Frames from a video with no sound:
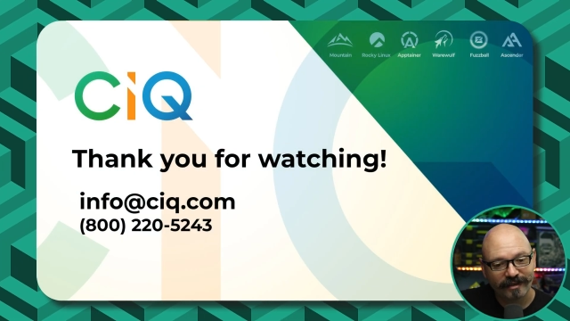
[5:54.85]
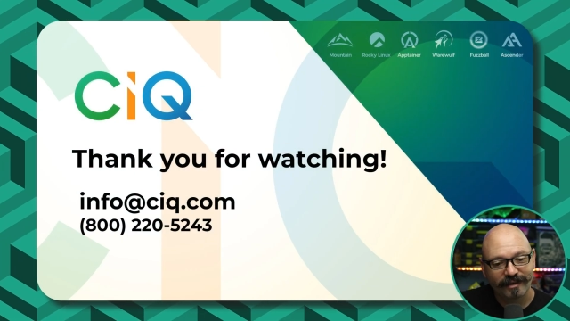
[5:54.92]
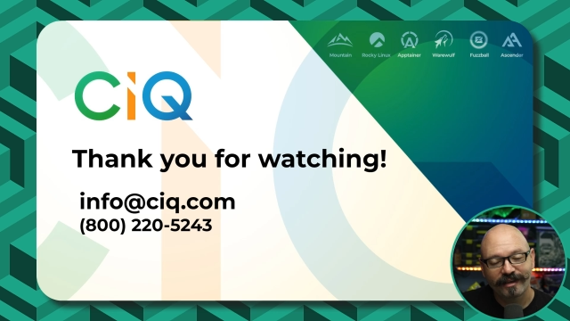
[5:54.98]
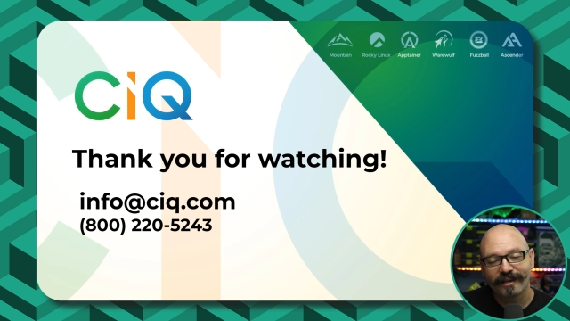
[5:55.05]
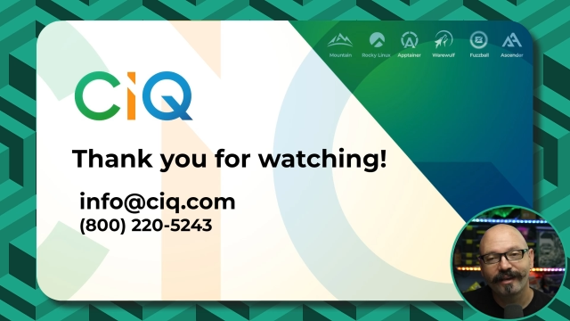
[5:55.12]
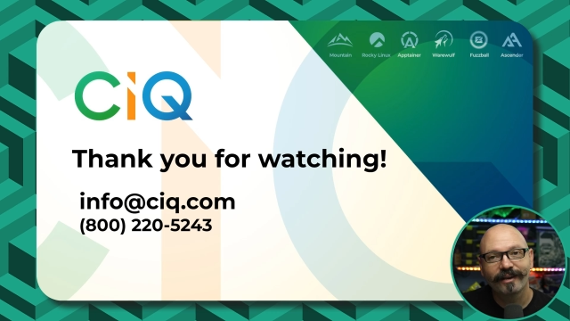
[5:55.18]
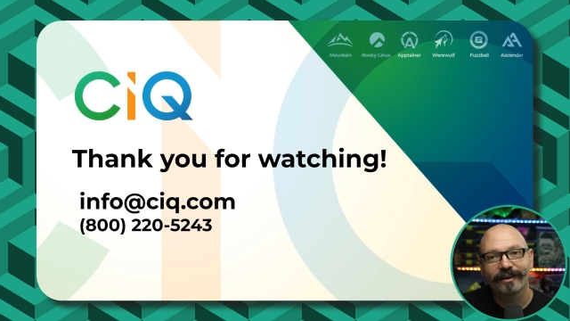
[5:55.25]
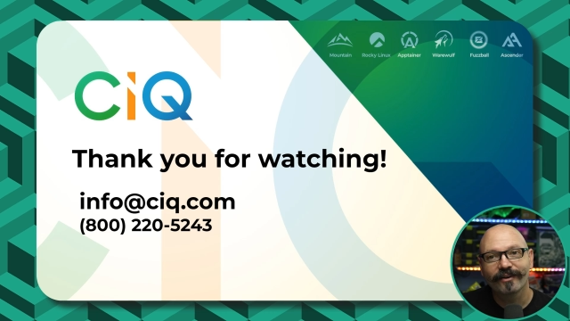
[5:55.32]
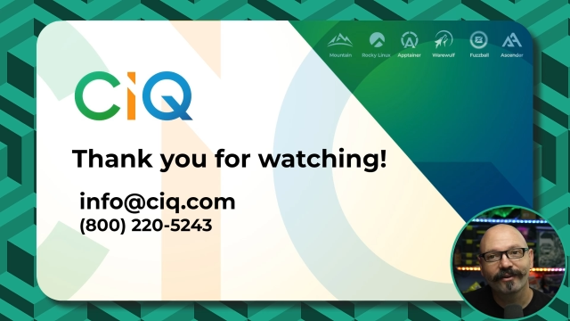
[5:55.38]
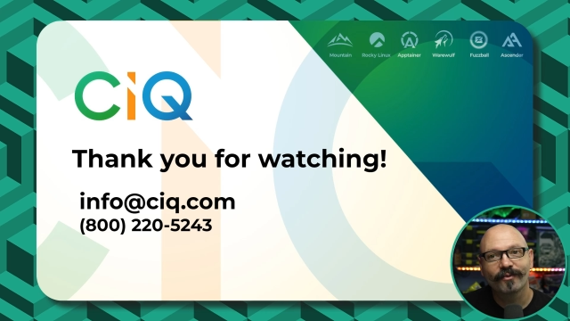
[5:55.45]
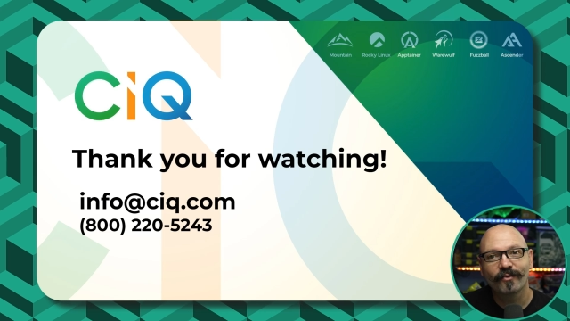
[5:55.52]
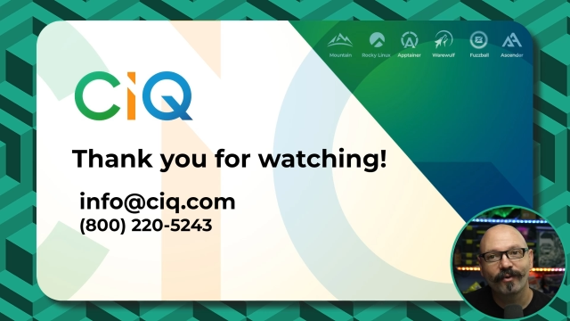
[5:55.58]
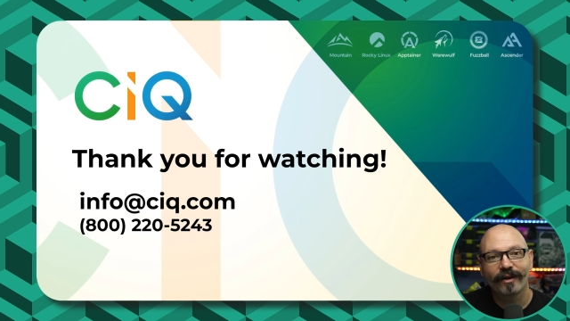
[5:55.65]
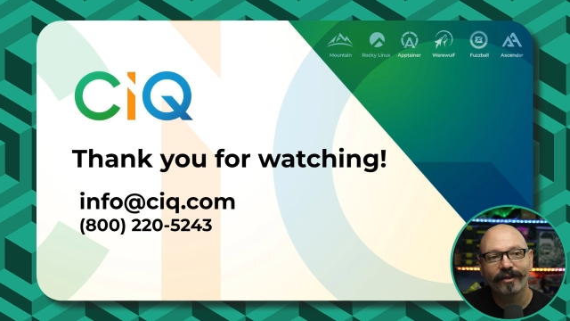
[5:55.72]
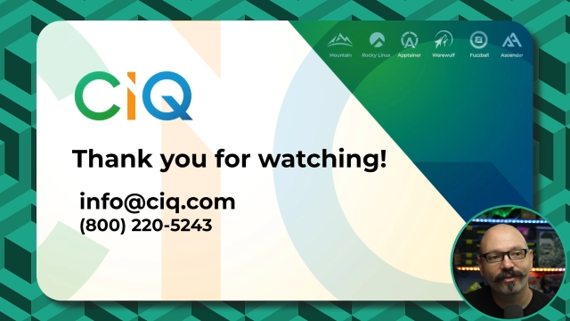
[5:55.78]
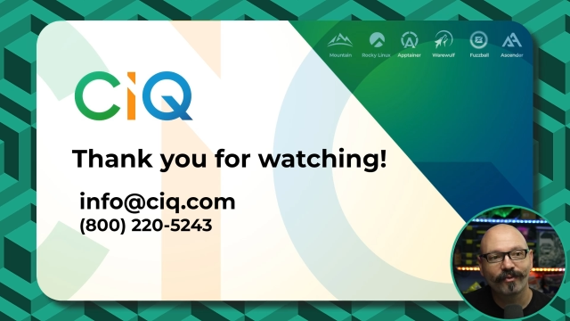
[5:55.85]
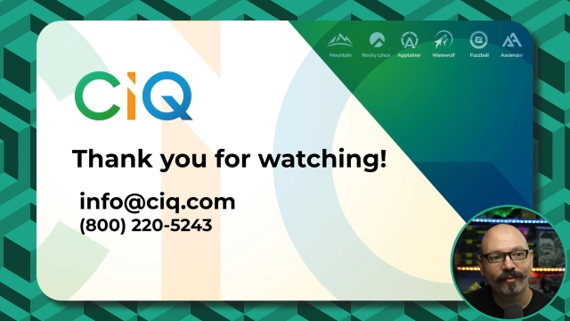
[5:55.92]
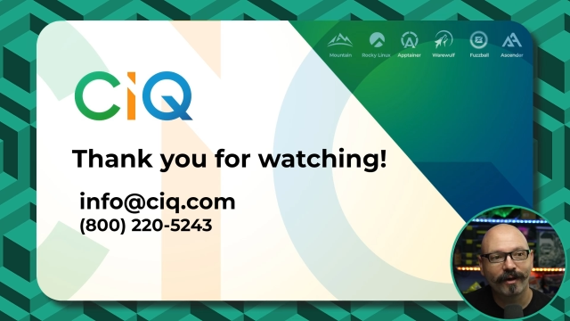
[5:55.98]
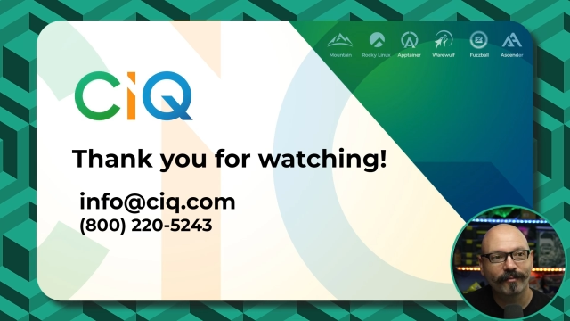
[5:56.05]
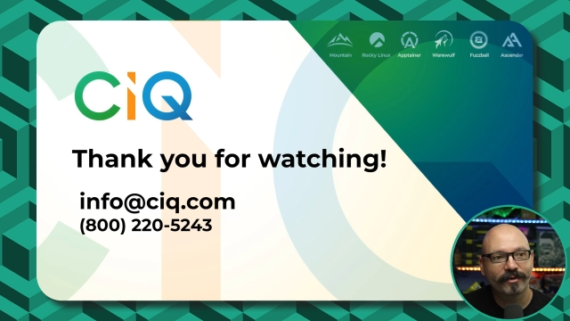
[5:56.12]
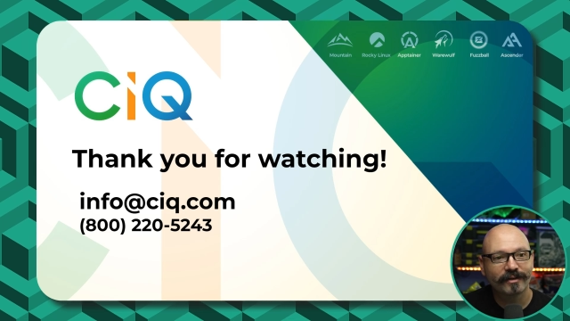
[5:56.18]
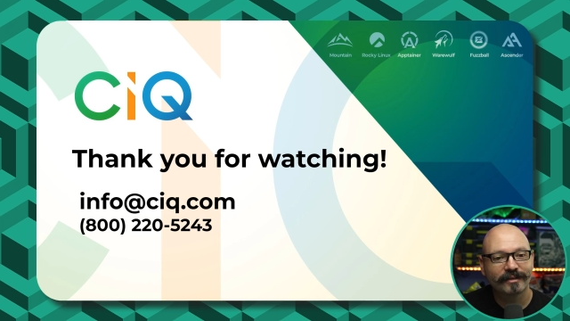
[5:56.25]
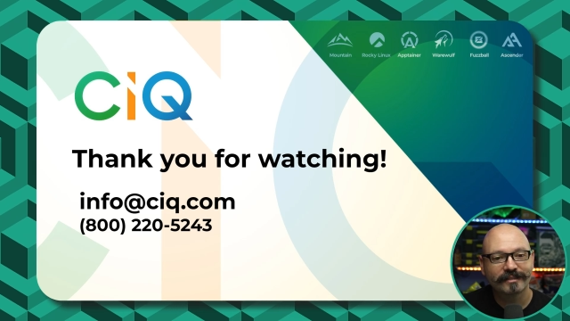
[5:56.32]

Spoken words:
here with webhooks.